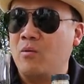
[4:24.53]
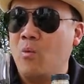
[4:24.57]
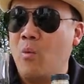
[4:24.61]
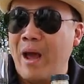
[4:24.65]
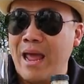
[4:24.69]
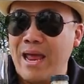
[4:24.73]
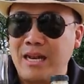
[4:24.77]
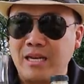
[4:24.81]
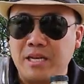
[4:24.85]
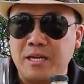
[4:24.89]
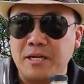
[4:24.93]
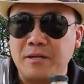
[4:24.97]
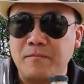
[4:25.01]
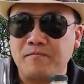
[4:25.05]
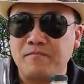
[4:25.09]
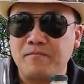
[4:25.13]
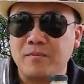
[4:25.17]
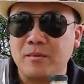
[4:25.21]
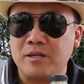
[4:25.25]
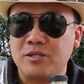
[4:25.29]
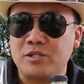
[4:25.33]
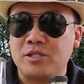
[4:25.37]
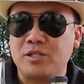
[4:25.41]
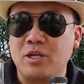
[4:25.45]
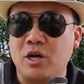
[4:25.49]
wet,
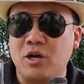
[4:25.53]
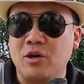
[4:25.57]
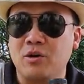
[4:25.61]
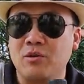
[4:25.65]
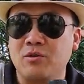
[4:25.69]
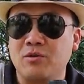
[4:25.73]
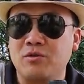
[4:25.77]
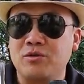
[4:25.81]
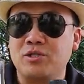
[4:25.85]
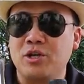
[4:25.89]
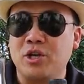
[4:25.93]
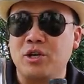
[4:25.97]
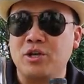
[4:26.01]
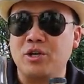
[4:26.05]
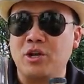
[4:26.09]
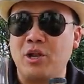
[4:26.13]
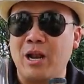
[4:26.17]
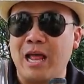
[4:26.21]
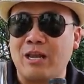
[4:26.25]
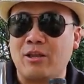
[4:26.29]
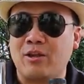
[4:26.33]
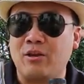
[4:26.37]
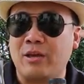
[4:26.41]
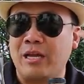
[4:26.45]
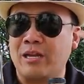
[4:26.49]
so you know,
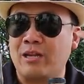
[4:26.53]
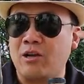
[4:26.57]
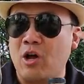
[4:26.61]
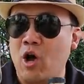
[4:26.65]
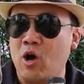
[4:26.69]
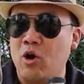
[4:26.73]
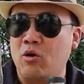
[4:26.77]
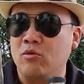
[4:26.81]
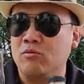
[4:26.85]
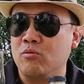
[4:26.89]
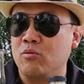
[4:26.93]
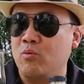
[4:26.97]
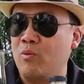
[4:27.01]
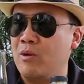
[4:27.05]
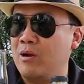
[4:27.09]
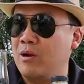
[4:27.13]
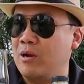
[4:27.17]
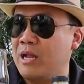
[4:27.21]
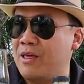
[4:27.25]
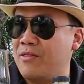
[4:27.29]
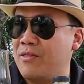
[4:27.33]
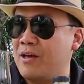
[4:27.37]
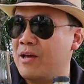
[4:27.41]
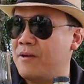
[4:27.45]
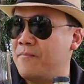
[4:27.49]
like you get an old
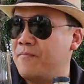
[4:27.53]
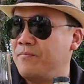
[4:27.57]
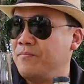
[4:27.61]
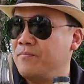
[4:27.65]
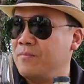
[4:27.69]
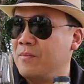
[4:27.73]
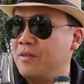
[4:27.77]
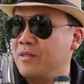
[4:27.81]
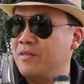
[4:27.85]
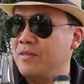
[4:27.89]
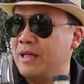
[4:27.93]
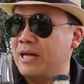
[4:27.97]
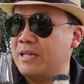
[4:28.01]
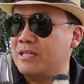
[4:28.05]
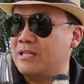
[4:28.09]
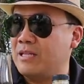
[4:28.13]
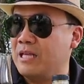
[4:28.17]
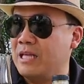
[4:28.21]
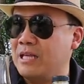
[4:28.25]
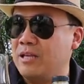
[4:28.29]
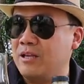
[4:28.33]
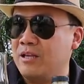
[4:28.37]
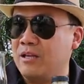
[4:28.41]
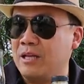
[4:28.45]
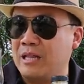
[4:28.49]
leather that
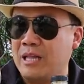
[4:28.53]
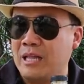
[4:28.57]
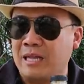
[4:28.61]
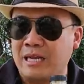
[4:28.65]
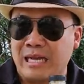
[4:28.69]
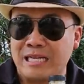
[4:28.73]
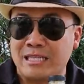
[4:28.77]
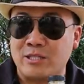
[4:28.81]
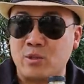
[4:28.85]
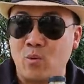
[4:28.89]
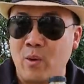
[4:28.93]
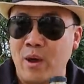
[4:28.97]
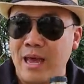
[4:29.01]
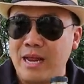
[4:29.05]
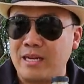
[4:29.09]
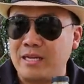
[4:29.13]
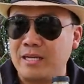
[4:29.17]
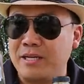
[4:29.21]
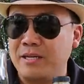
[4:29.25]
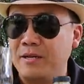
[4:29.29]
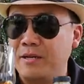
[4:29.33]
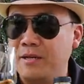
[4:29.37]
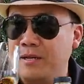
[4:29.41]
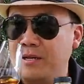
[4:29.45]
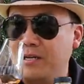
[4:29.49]
and then it gets
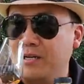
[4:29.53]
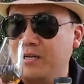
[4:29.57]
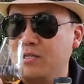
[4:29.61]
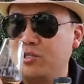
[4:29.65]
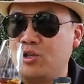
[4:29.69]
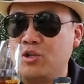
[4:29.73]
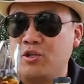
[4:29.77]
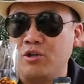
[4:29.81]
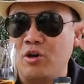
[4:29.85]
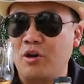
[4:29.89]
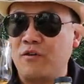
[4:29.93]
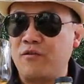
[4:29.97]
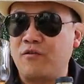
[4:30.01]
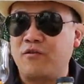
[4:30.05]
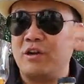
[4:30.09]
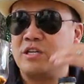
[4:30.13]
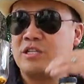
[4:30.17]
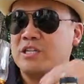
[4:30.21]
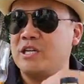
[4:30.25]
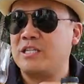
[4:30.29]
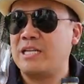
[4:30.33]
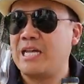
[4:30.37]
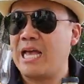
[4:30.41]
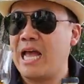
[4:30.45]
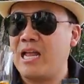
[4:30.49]
wet, so not
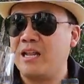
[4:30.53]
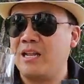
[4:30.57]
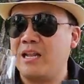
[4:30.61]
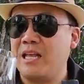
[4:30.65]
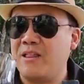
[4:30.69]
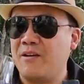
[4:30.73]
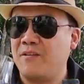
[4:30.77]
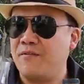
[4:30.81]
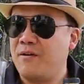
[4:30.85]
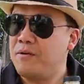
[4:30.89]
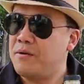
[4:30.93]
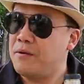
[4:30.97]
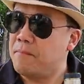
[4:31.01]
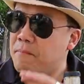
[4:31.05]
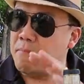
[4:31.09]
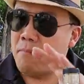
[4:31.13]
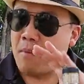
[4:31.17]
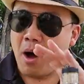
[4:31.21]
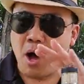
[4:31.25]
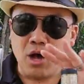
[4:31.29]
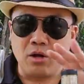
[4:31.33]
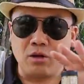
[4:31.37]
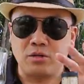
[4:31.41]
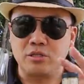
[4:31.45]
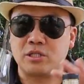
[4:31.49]
fresh tanned leather, very
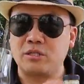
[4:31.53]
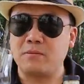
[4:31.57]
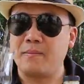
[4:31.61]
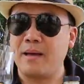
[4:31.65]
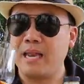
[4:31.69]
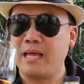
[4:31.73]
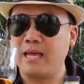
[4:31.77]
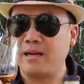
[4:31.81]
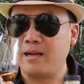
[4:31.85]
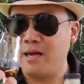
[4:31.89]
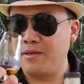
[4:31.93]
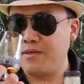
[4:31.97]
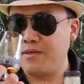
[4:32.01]
mild smelling